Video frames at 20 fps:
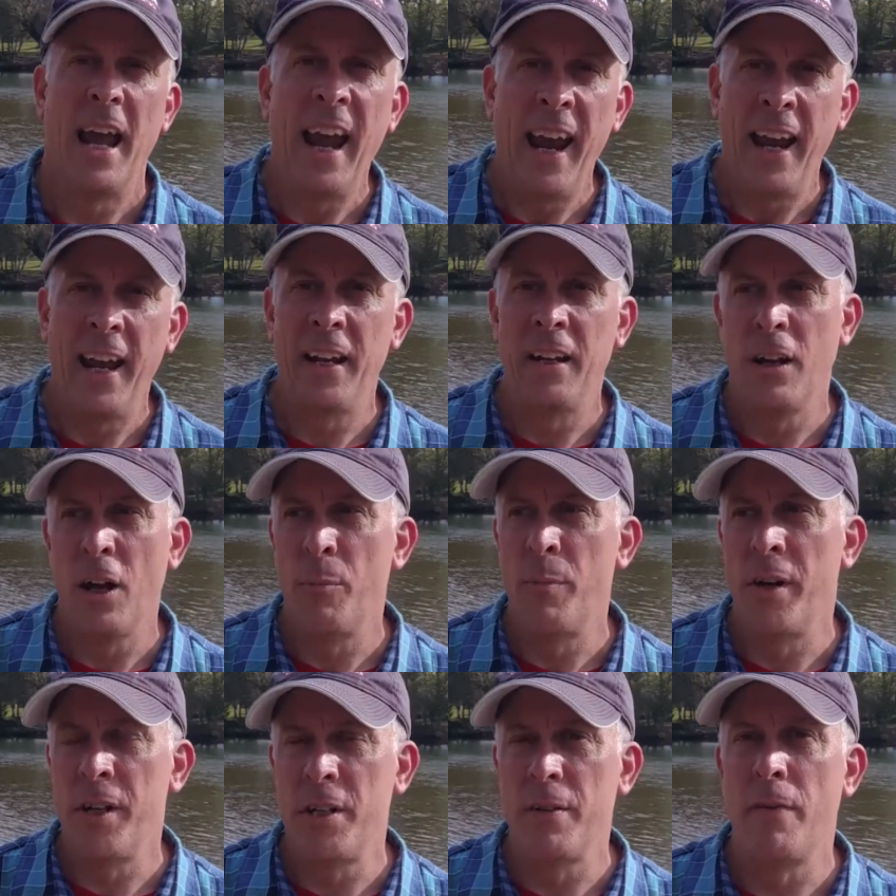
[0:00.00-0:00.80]
And
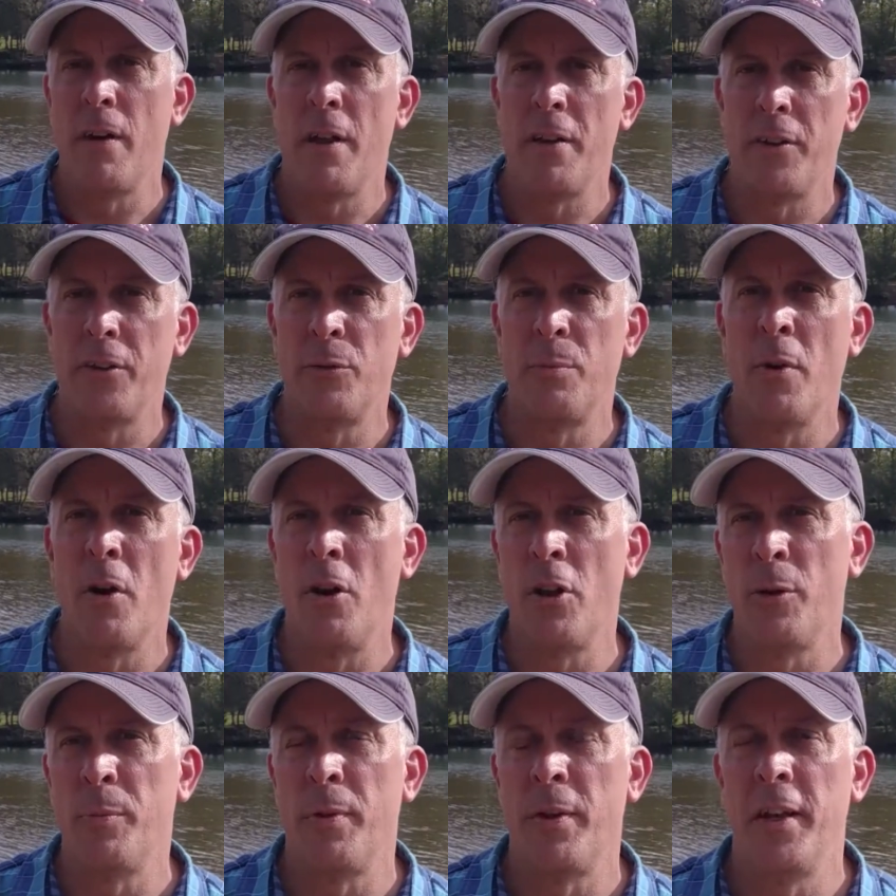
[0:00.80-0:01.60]
a bunch of other
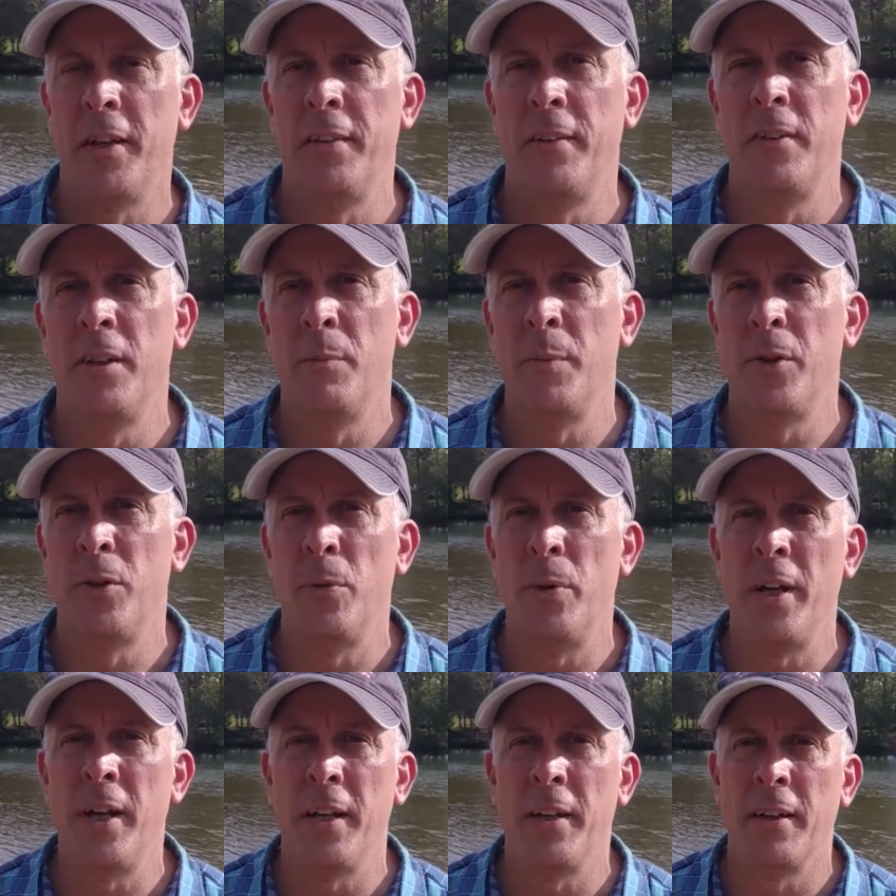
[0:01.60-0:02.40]
smaller places in
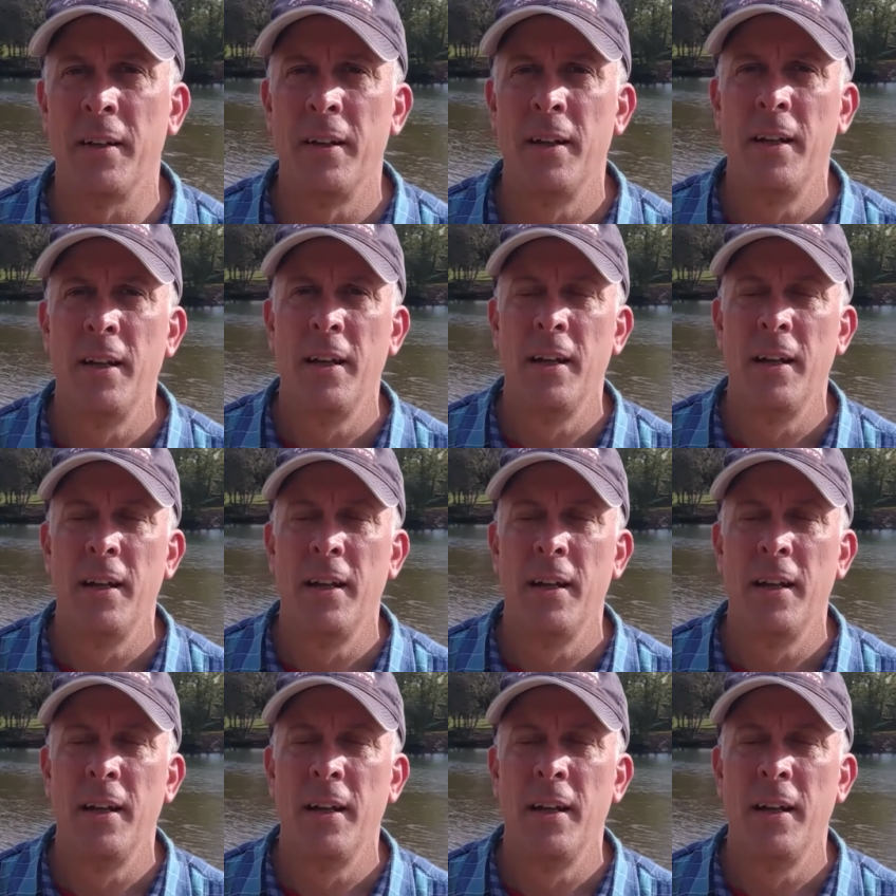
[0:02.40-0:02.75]
between.